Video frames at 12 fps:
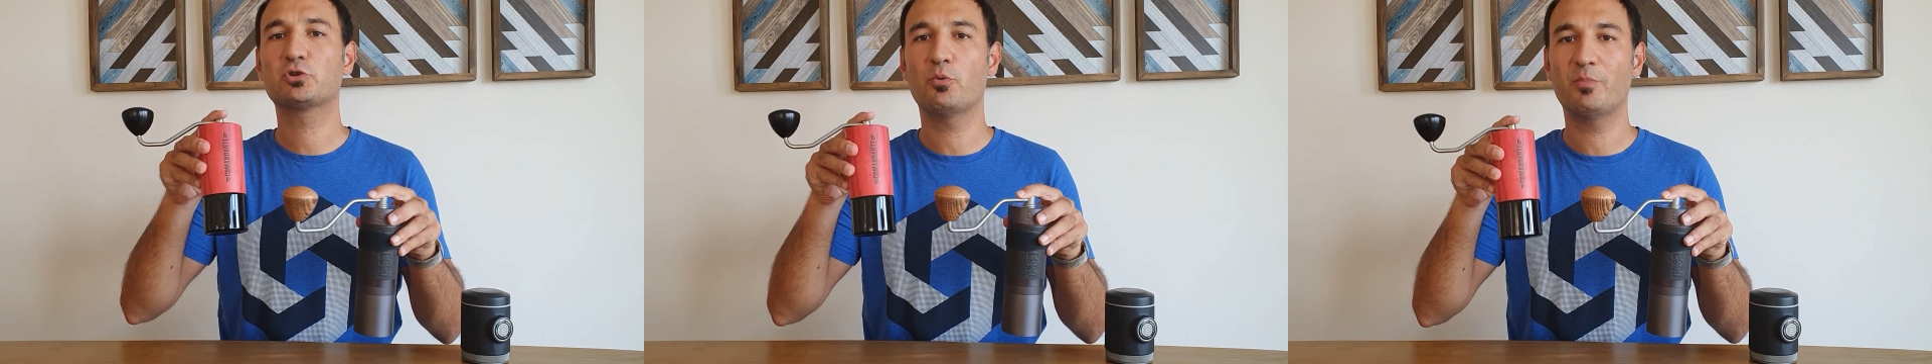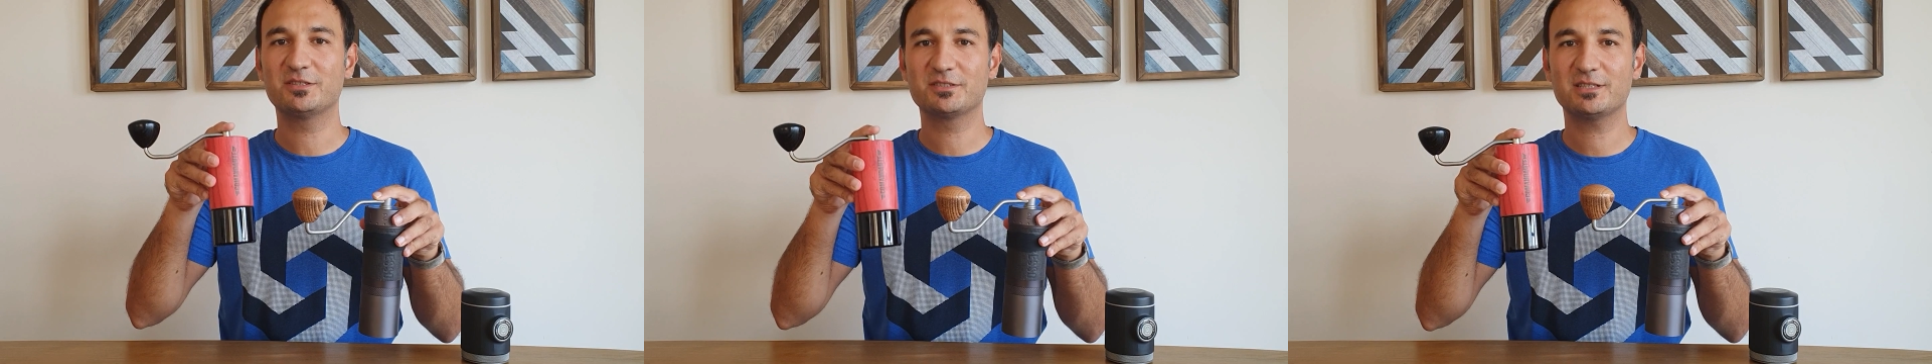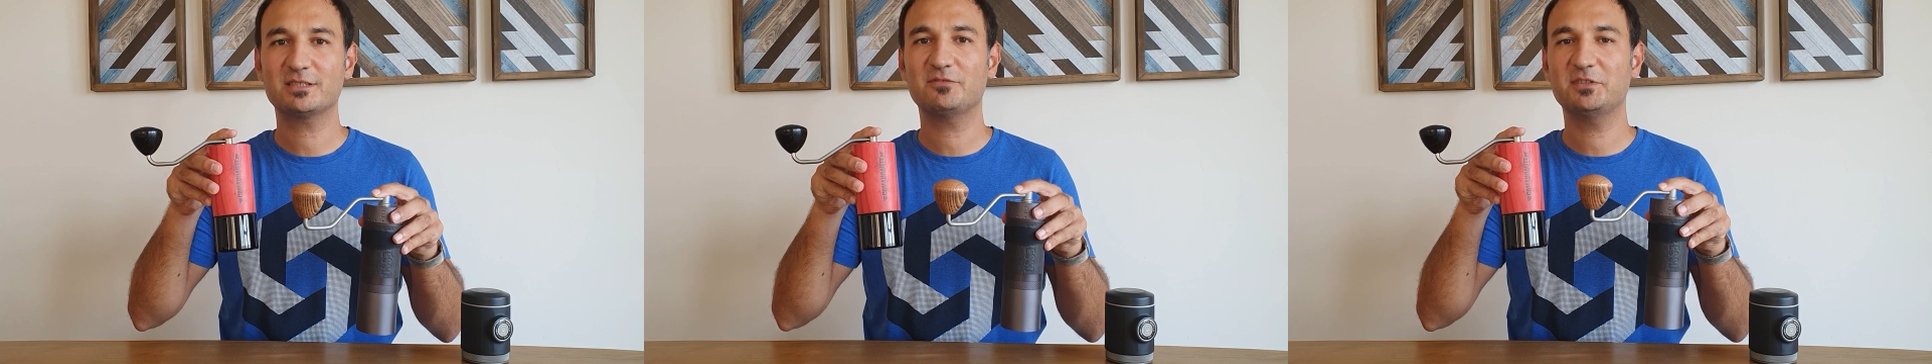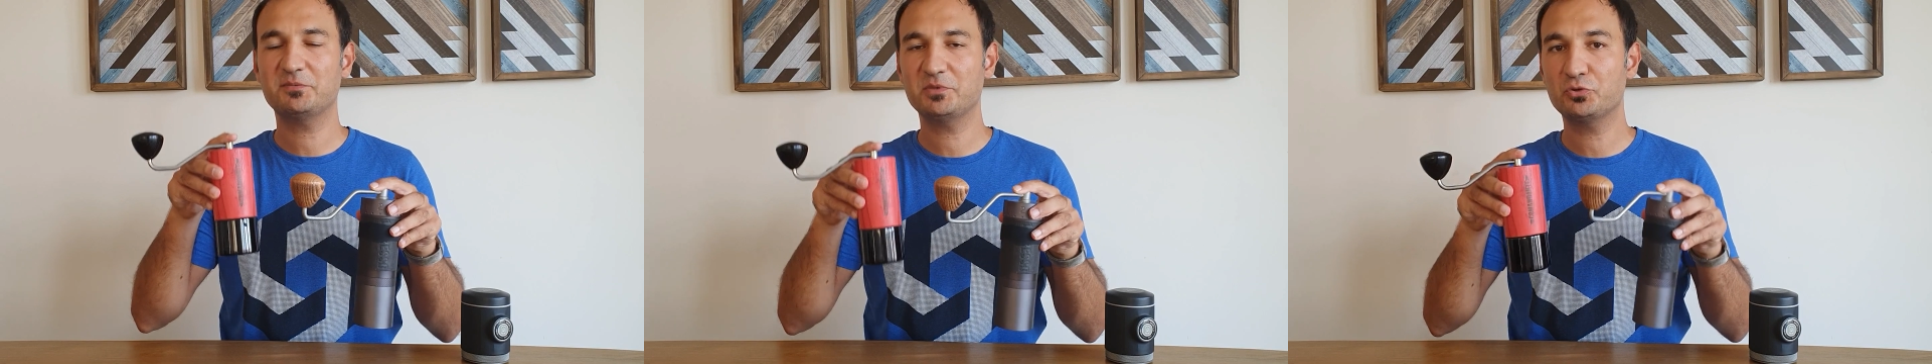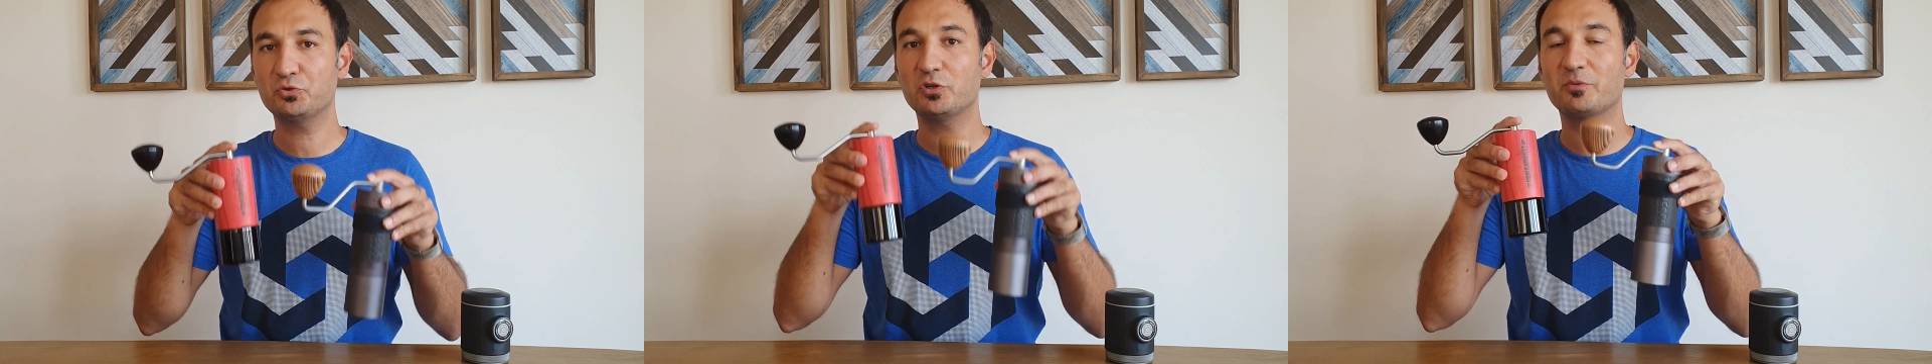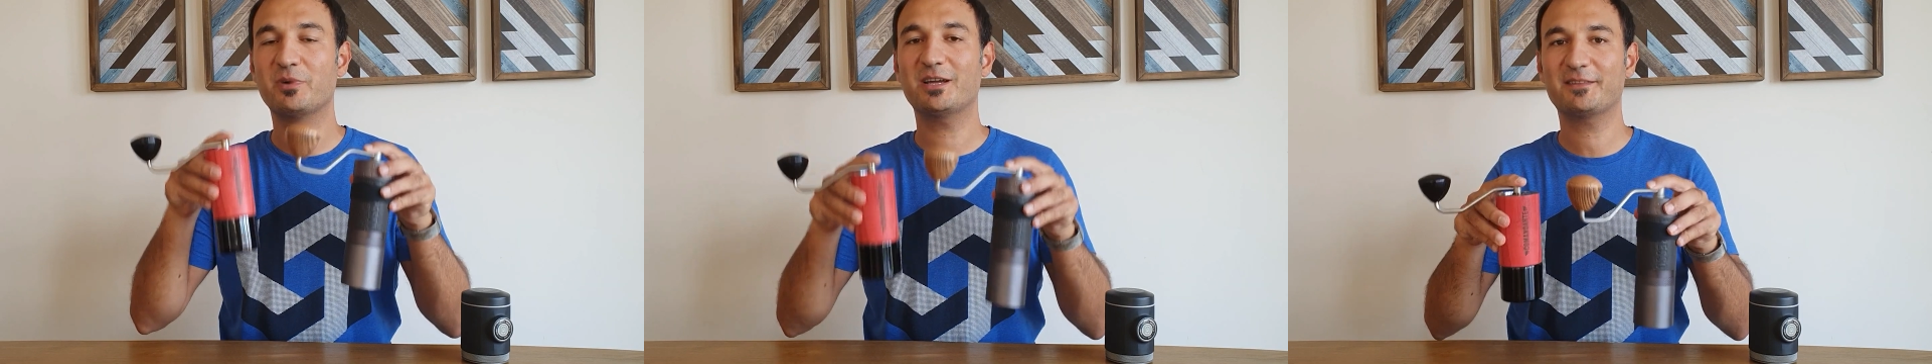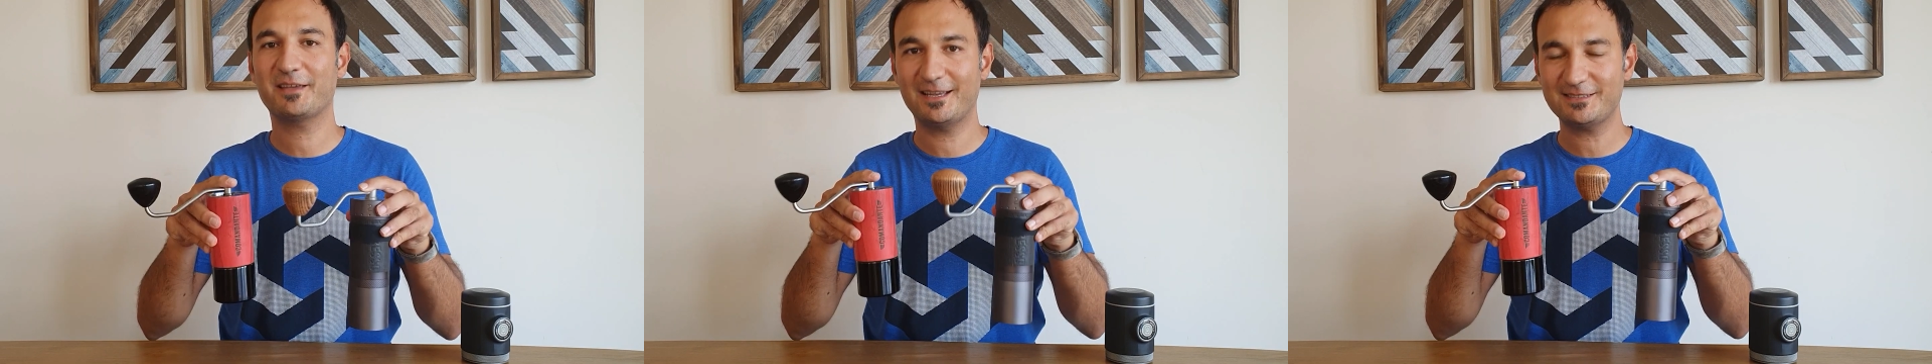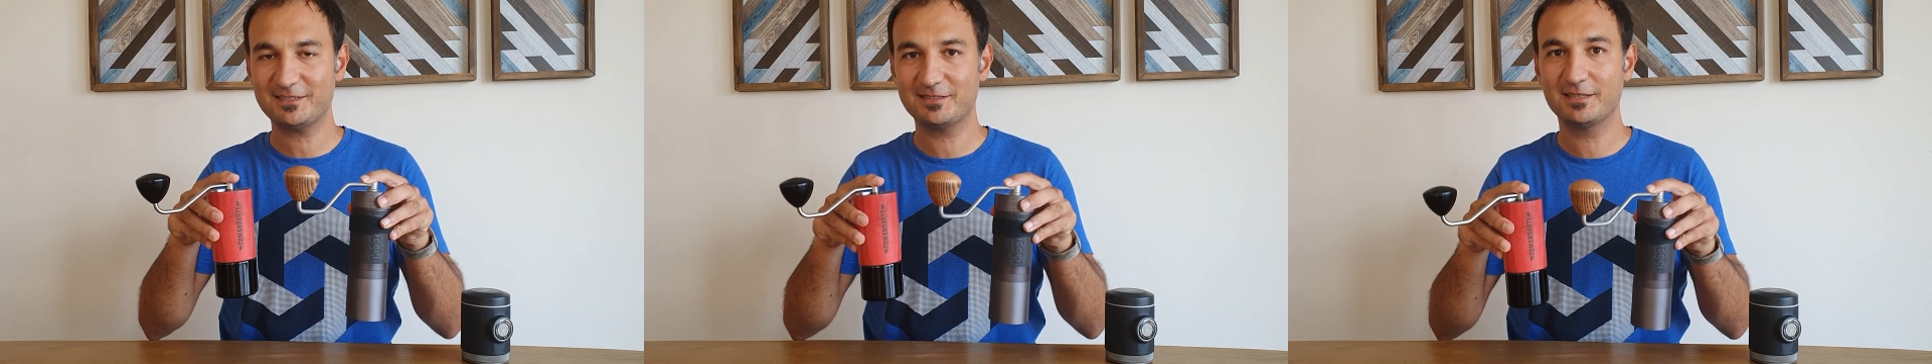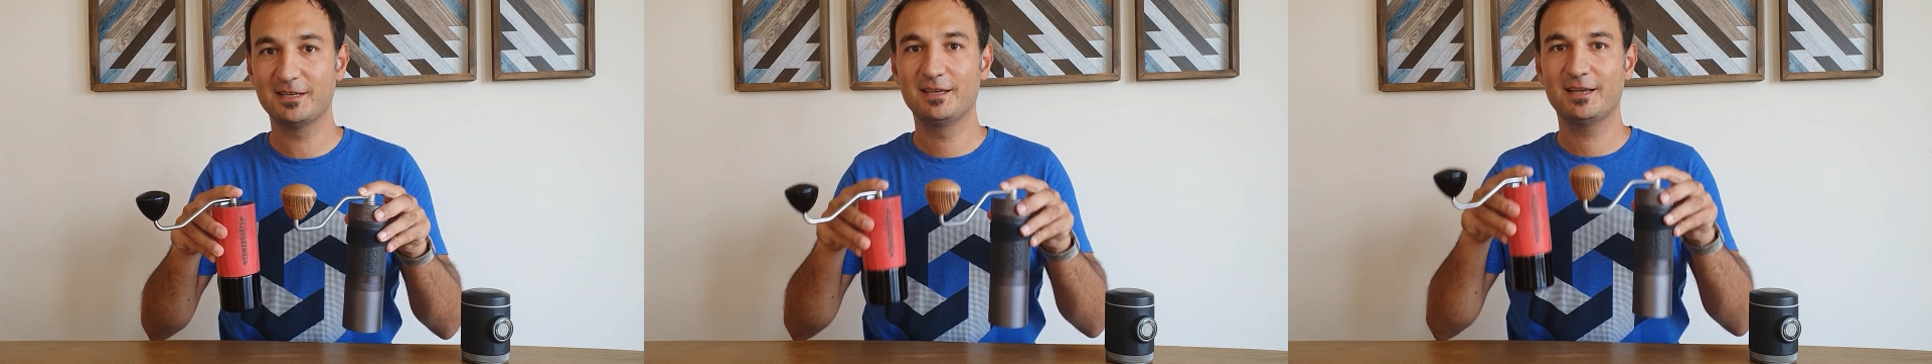Comandante with me during my tests,